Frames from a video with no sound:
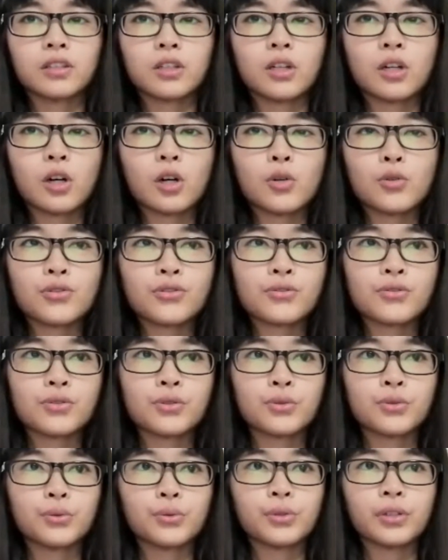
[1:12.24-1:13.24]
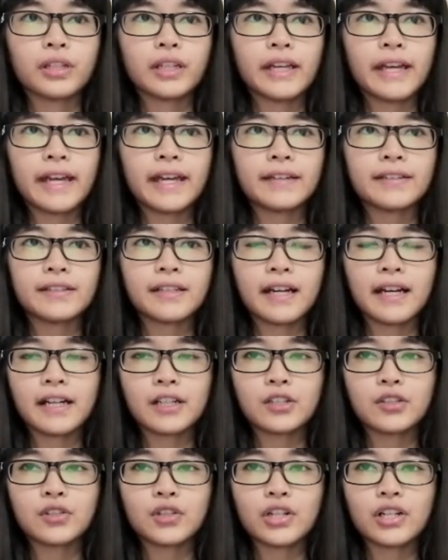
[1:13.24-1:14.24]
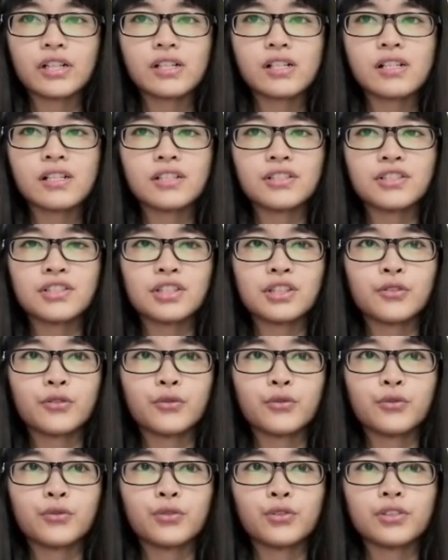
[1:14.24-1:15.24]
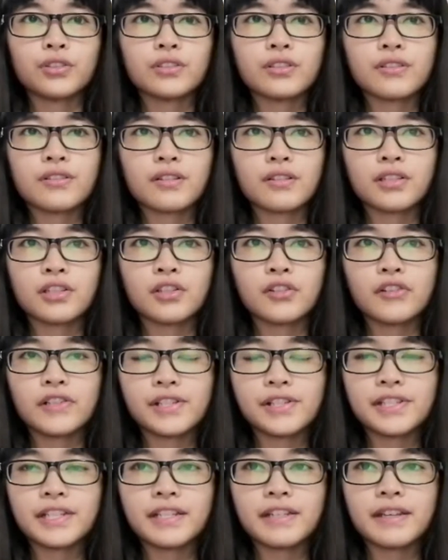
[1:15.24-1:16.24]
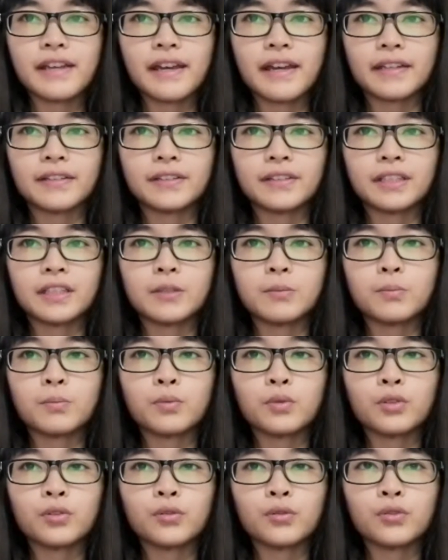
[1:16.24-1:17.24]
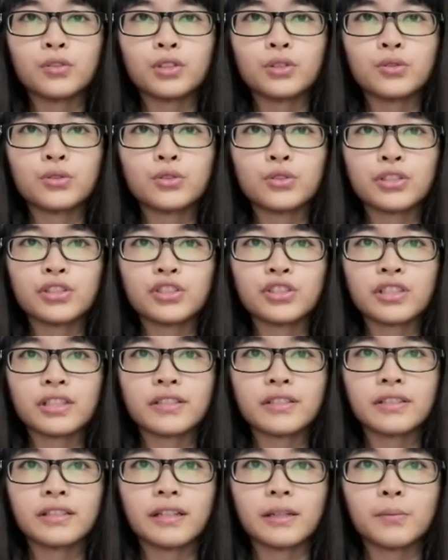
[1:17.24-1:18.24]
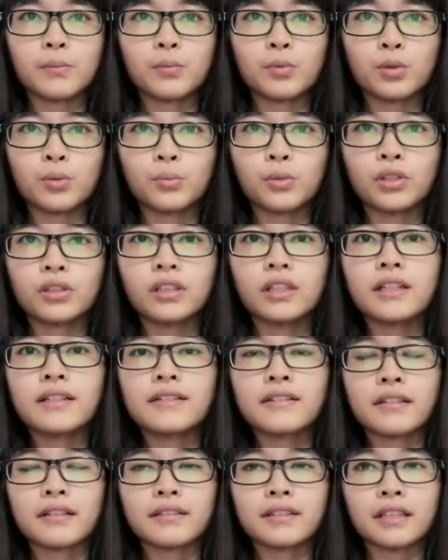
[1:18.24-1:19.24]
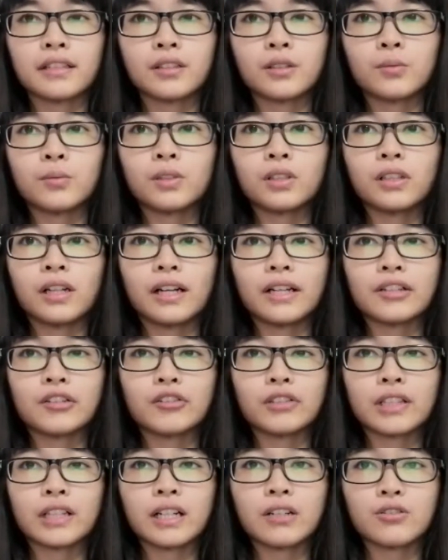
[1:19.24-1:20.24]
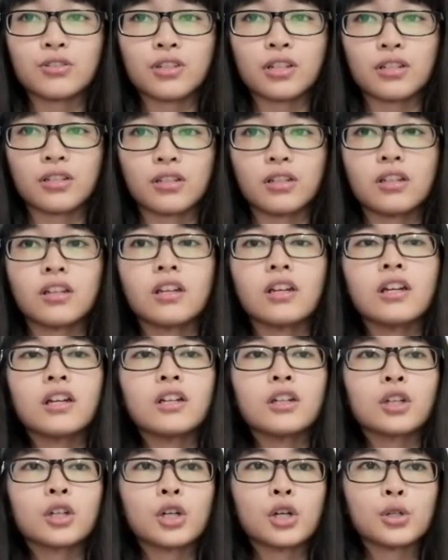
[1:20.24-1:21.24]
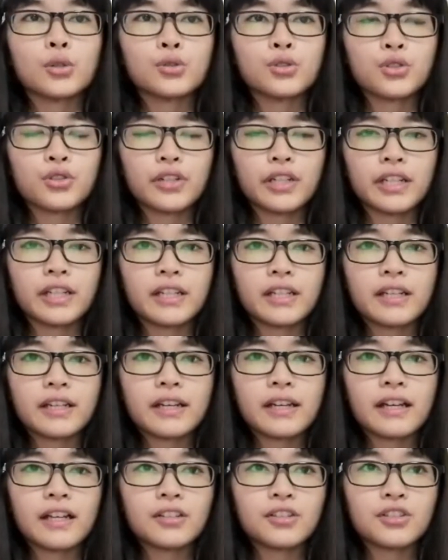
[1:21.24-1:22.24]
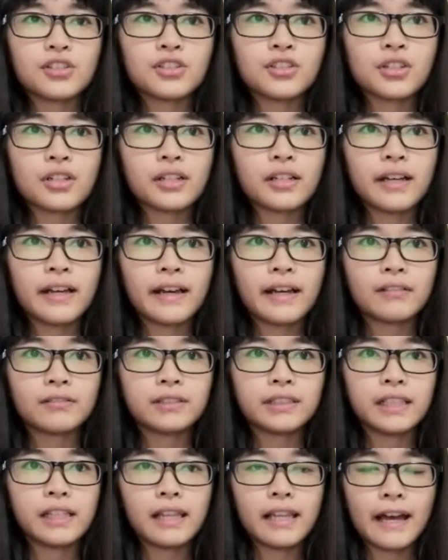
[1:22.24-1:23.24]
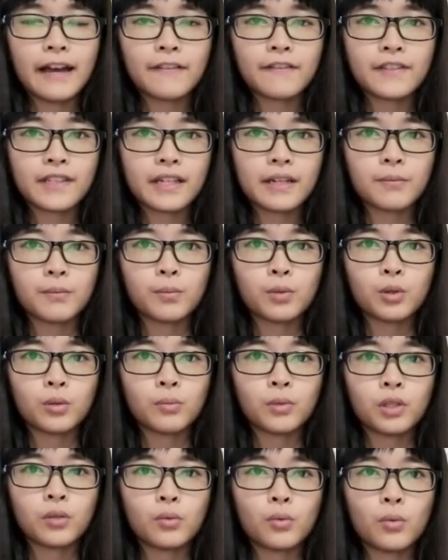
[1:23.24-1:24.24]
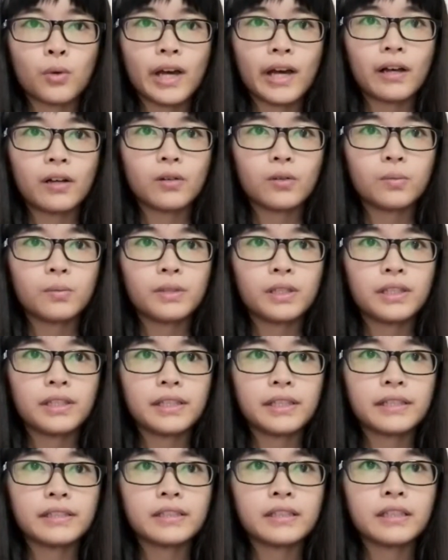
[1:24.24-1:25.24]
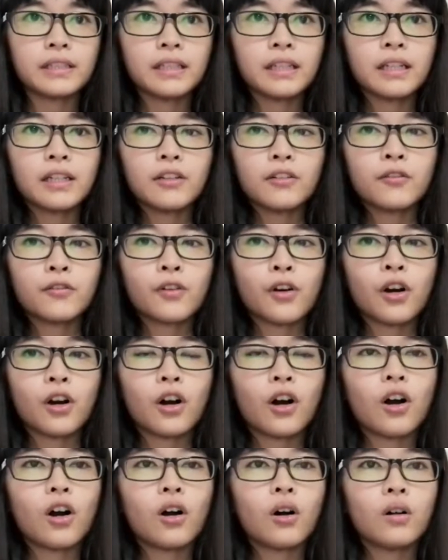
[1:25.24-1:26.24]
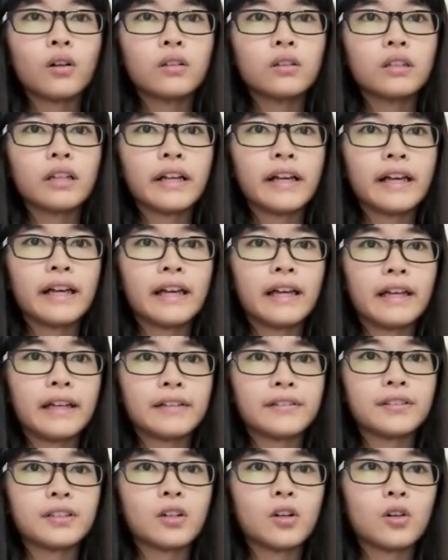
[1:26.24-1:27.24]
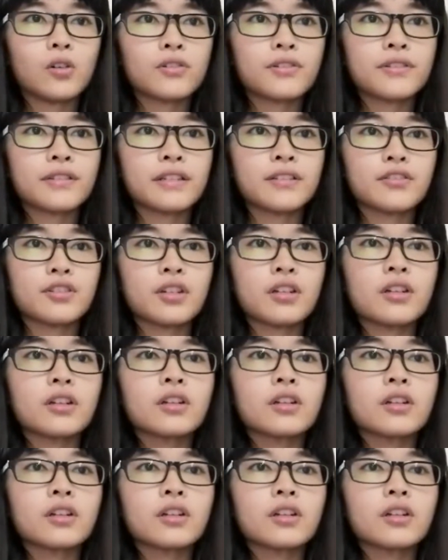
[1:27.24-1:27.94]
Goals 2. End hunger, achieve food security, and improve nutrition and promote sustainable agriculture. Goal 3. Ensure healthy lives and promote well-being for all at all stages.